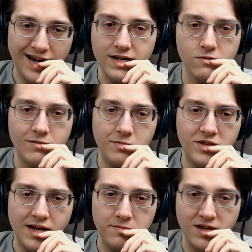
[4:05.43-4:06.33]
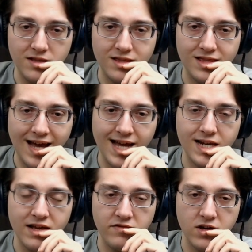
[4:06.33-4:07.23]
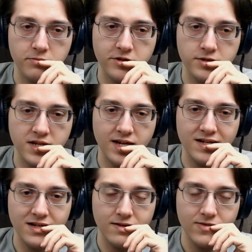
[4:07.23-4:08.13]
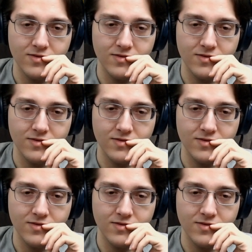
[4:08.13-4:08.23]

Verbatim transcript: I don't remember that being that heavy on pure sand.